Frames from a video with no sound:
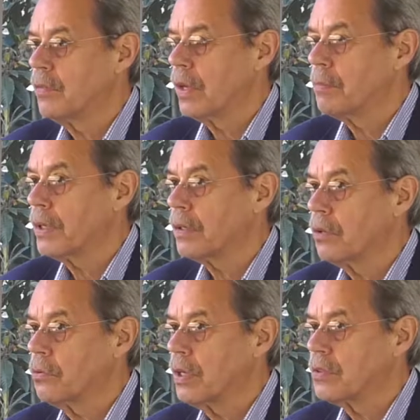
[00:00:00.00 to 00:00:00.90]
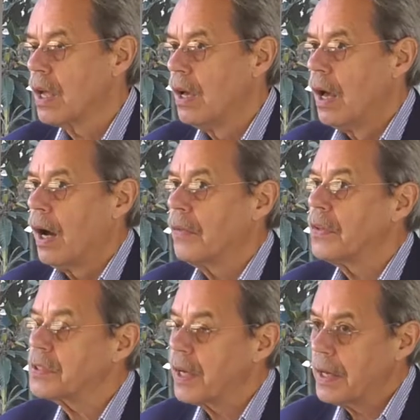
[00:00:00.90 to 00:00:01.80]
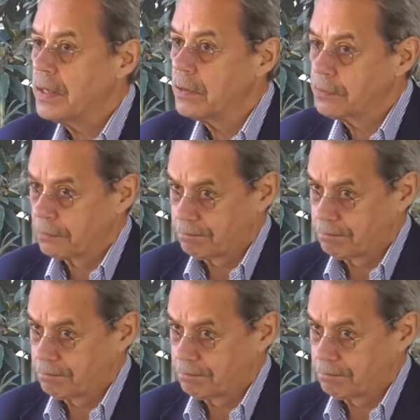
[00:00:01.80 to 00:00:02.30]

developing countries. On the side of